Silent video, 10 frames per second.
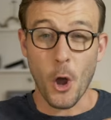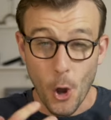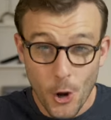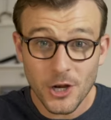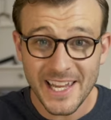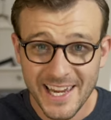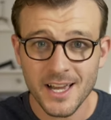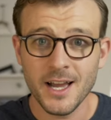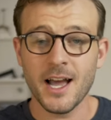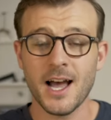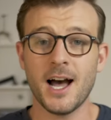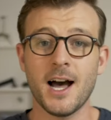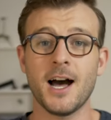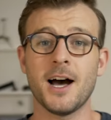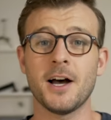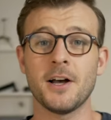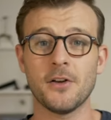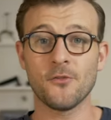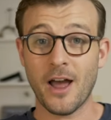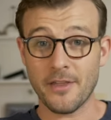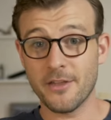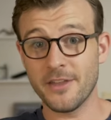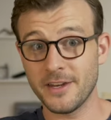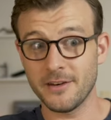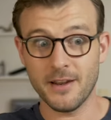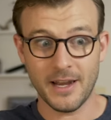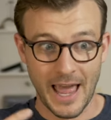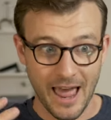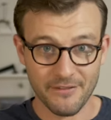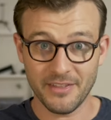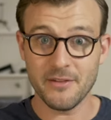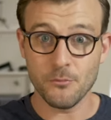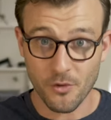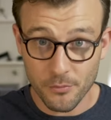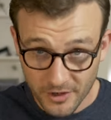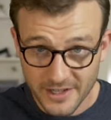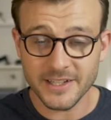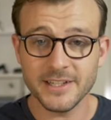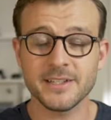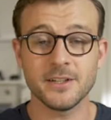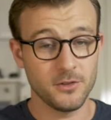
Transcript: early, rather than having them repress it,